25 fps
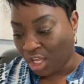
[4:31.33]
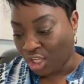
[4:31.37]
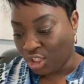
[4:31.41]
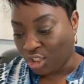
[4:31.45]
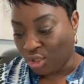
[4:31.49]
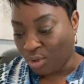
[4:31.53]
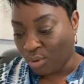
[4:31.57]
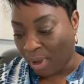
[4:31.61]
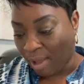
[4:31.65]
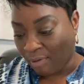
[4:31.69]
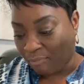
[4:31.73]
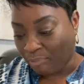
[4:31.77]

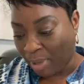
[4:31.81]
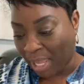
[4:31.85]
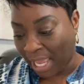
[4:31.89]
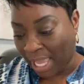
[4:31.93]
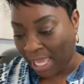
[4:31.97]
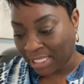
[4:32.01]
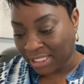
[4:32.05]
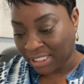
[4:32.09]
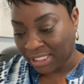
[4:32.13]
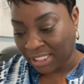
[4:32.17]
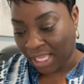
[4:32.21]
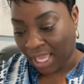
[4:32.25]
you have
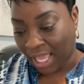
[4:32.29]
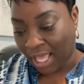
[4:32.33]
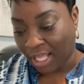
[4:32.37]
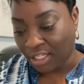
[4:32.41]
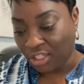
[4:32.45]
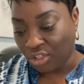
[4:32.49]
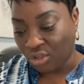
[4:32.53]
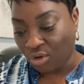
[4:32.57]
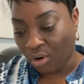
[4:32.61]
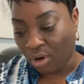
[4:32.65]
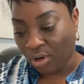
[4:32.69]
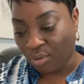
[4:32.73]
passed the
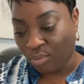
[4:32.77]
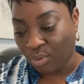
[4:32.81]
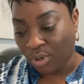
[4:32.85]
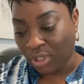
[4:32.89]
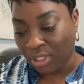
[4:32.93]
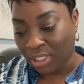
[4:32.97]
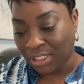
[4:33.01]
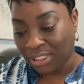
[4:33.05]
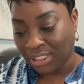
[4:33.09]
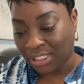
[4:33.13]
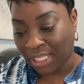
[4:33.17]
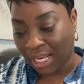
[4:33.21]
Illinois
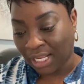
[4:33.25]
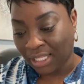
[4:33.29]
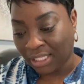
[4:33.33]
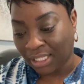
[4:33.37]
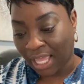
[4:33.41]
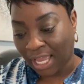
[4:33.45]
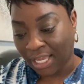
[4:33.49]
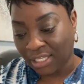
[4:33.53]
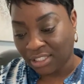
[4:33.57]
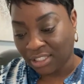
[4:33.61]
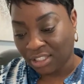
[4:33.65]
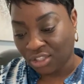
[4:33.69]
Real Estate
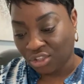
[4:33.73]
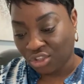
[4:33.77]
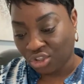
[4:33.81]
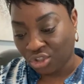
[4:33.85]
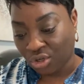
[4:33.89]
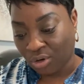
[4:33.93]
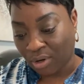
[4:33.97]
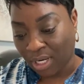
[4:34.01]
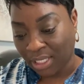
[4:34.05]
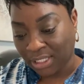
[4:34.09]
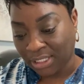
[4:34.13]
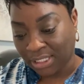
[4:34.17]

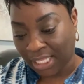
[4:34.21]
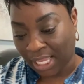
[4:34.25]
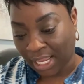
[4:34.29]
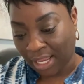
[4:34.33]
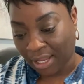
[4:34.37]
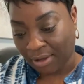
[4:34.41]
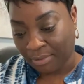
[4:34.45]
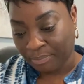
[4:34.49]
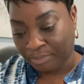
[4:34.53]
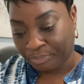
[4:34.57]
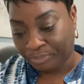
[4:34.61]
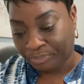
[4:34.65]
Licensure
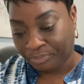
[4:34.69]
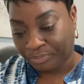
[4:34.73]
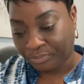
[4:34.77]
Exam.